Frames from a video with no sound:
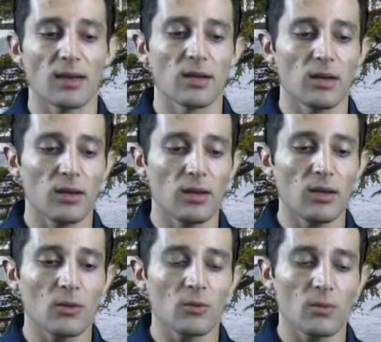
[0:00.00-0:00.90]
And,
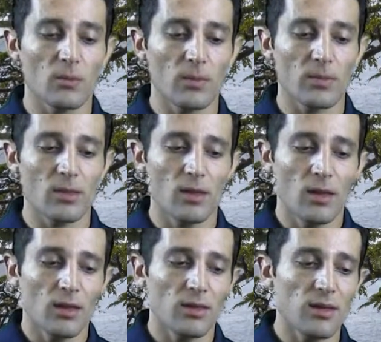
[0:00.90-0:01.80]

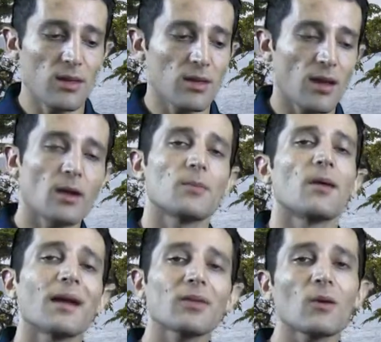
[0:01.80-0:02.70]
the
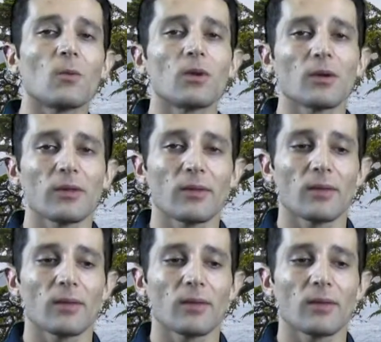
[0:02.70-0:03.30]
chiropractic world